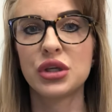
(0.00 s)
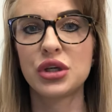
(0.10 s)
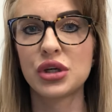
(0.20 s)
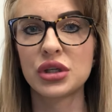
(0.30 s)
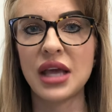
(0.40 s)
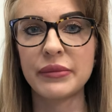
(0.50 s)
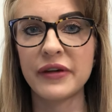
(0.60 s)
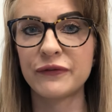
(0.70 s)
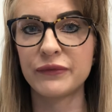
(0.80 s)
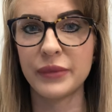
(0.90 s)
you're like
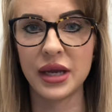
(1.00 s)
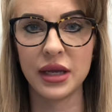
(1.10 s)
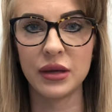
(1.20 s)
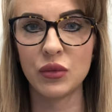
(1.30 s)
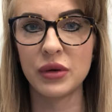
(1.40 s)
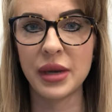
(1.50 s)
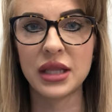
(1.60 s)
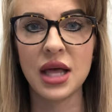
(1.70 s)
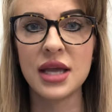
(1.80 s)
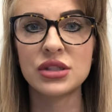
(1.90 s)
my one of my
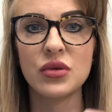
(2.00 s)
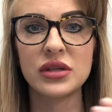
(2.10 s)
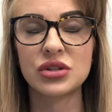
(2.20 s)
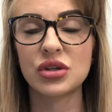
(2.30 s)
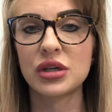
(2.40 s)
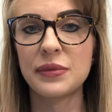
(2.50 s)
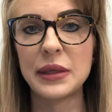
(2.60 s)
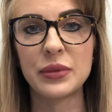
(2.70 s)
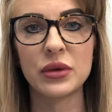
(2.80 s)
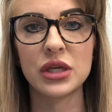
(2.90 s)
clients who has 30
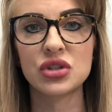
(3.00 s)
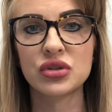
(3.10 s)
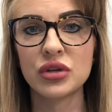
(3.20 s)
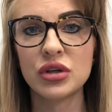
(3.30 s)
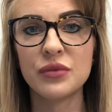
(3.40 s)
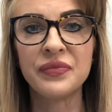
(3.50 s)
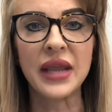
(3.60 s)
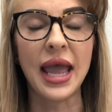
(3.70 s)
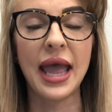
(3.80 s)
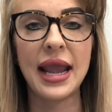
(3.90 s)
people in his group,
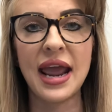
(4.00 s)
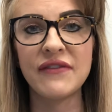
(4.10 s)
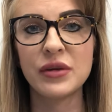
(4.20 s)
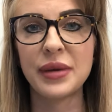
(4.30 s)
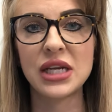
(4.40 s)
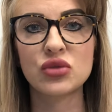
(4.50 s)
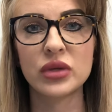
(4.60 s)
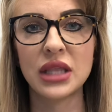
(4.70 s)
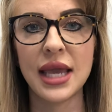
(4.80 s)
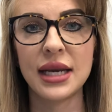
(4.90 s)
and everybody's
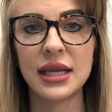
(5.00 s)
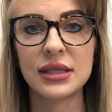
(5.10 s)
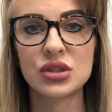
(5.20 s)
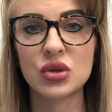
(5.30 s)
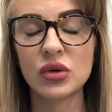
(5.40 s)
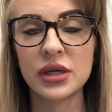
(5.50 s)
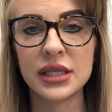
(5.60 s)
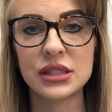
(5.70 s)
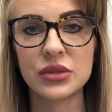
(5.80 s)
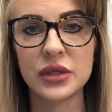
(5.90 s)
relating
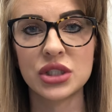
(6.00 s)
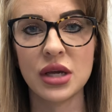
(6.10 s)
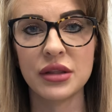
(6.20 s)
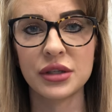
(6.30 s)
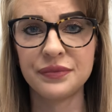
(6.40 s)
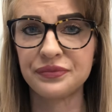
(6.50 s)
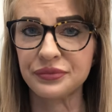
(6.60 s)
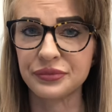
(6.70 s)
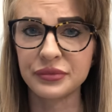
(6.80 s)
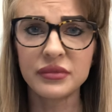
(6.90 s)
stories to each other.
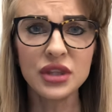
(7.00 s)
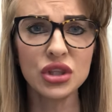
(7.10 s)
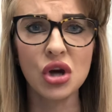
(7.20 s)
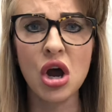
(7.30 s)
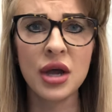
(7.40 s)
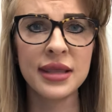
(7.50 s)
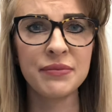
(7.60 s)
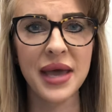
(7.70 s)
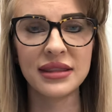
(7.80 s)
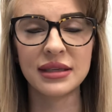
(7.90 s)
They're all
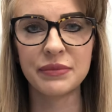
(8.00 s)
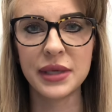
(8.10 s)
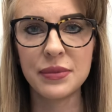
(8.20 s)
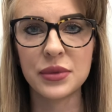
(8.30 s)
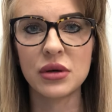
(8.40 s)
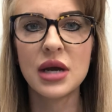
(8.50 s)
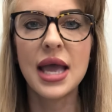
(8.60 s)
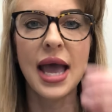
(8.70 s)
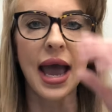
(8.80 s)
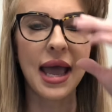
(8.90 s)
empathic people,
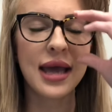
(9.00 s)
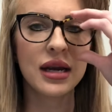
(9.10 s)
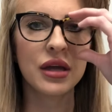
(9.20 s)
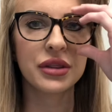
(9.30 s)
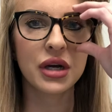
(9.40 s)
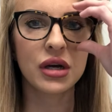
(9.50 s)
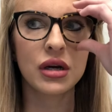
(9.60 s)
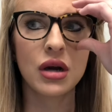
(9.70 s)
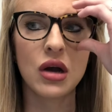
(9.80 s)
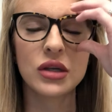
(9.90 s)
and
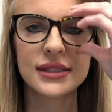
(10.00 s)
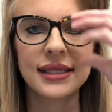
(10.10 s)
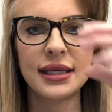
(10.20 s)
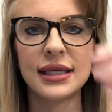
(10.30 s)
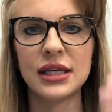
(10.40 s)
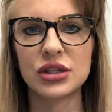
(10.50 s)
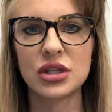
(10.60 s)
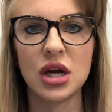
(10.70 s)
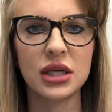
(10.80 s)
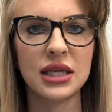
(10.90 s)
they're all sitting here
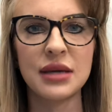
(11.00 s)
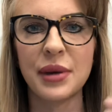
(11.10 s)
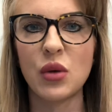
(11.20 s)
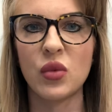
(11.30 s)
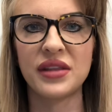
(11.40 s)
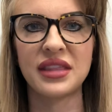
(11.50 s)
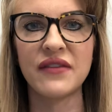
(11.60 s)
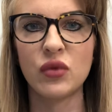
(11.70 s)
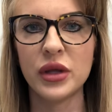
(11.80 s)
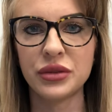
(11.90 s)
talking about what
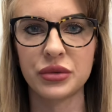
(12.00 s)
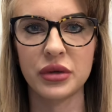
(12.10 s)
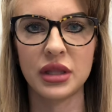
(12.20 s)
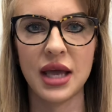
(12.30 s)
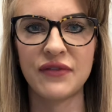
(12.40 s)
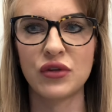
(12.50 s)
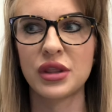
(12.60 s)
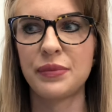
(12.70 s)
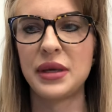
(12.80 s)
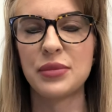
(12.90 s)
they've went through in life or
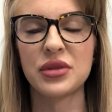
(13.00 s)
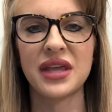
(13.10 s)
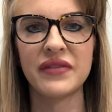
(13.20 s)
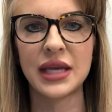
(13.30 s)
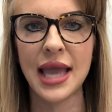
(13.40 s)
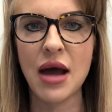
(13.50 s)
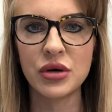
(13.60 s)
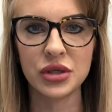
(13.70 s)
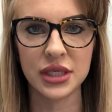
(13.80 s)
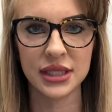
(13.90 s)
the people they've
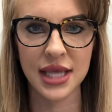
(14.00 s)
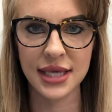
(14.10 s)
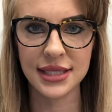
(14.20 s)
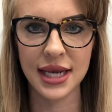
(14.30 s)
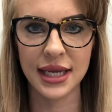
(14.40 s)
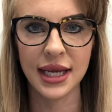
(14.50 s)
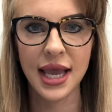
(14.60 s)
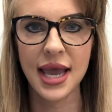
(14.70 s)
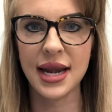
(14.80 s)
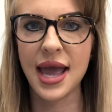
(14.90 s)
encountered in that day
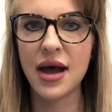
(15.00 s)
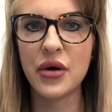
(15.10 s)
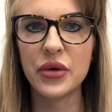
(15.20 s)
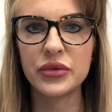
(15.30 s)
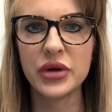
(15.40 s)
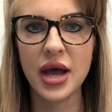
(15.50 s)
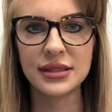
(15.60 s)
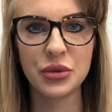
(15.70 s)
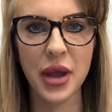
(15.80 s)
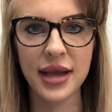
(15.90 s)
and how not
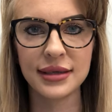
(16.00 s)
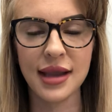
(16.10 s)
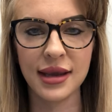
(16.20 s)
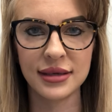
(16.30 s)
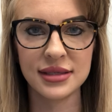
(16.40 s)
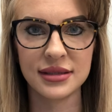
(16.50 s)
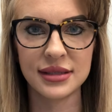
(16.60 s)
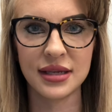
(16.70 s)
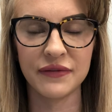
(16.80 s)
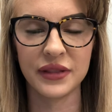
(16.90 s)
to act
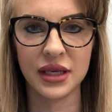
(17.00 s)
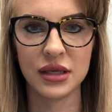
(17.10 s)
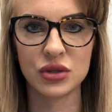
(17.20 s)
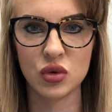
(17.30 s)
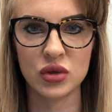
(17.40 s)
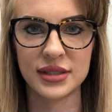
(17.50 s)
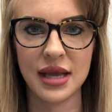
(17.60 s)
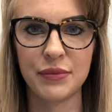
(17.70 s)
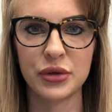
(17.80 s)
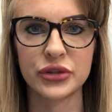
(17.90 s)
negatively towards
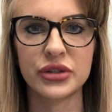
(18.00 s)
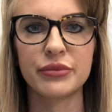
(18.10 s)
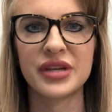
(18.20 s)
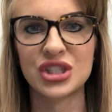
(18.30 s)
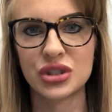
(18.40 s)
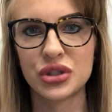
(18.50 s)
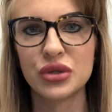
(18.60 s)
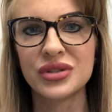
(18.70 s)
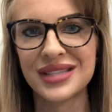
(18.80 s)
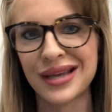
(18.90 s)
that person, but
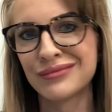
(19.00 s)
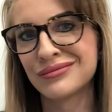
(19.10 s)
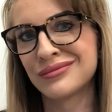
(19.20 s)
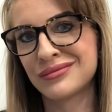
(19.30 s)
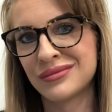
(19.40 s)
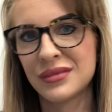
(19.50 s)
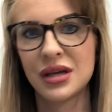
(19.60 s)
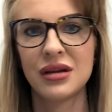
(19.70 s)
to say, who